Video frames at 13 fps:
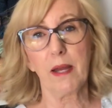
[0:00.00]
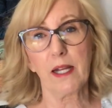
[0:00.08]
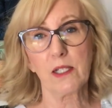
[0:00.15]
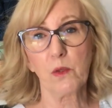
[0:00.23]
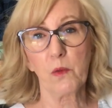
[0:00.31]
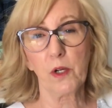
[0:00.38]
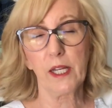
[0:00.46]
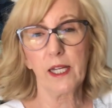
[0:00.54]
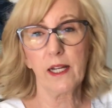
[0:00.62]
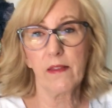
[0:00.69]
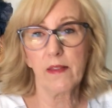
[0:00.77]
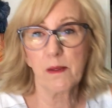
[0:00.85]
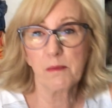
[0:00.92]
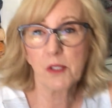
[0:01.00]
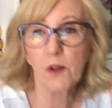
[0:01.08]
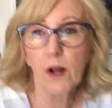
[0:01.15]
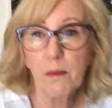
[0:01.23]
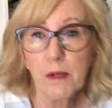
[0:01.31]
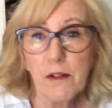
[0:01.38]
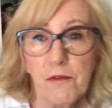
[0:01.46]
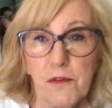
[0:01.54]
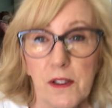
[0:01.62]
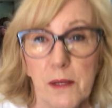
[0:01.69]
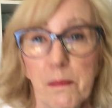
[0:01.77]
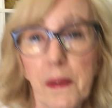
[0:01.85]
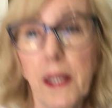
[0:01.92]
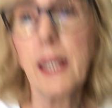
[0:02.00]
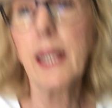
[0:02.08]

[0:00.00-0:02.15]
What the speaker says: back to working on them. So I'm going to flip the